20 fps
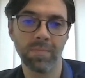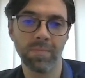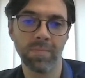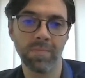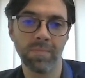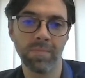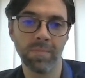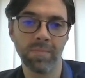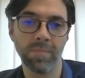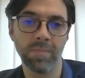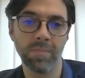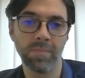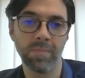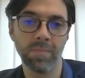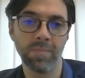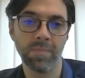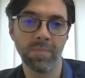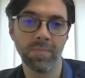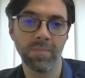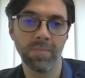
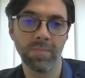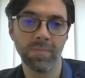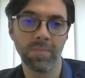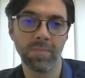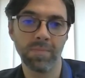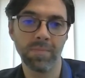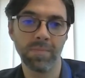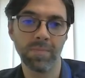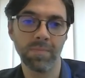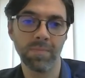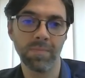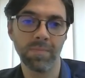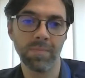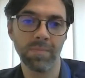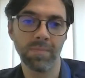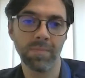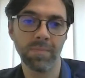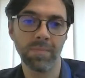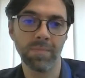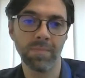
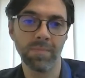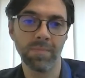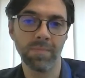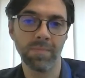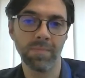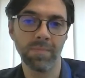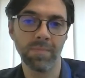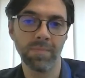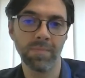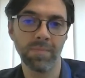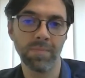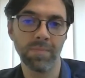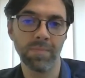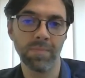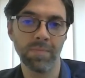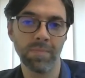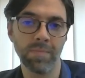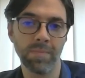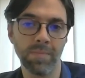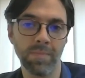
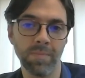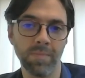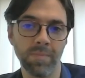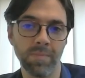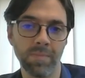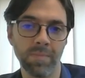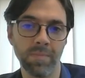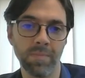No words are spoken by the person on screen.